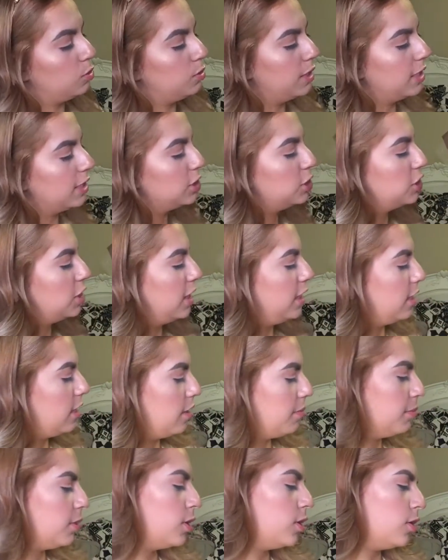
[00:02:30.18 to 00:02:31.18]
next shade,
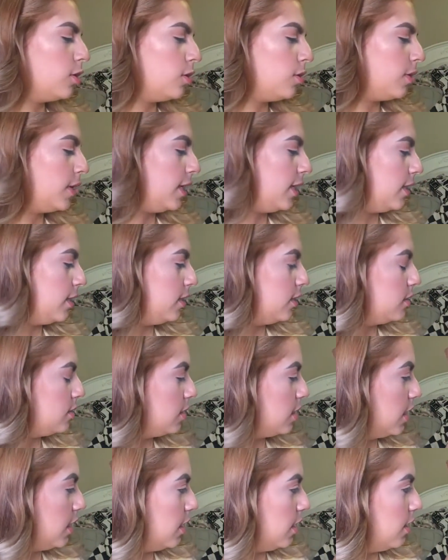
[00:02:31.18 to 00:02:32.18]
I'm going to go ahead and
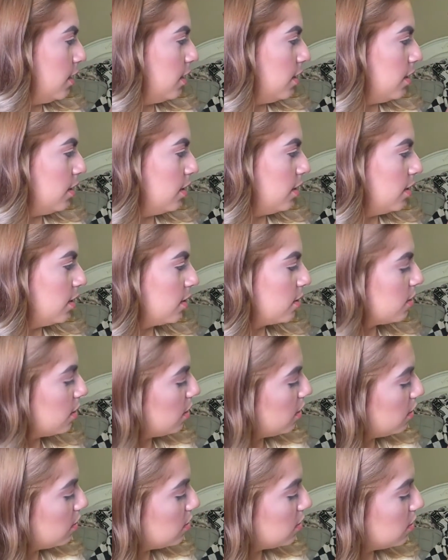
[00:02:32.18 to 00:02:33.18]
take
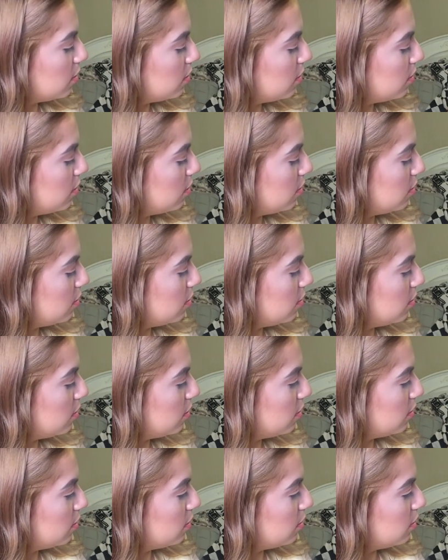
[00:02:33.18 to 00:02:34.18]

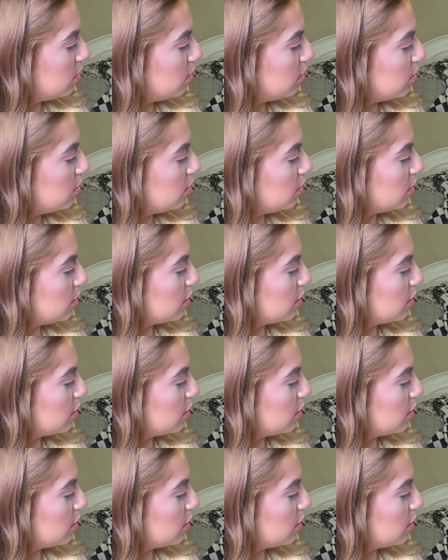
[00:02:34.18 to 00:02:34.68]
uh,